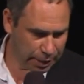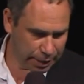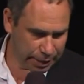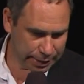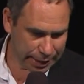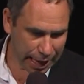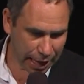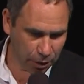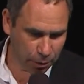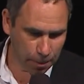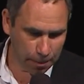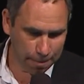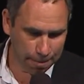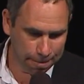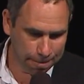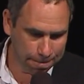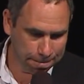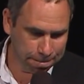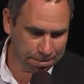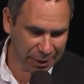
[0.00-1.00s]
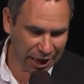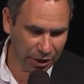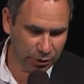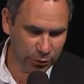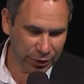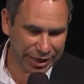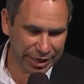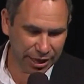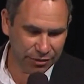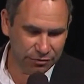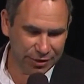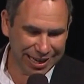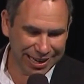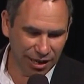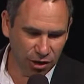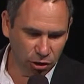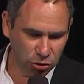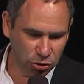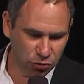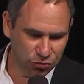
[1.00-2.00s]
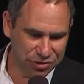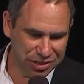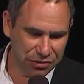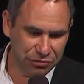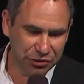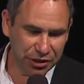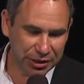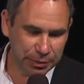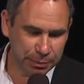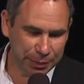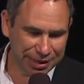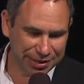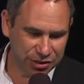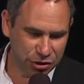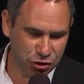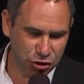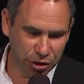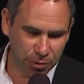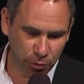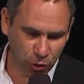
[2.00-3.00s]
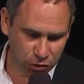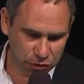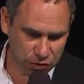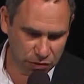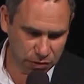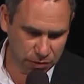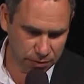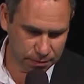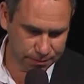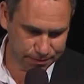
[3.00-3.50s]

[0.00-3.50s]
Now, we have a lot of different partition modes.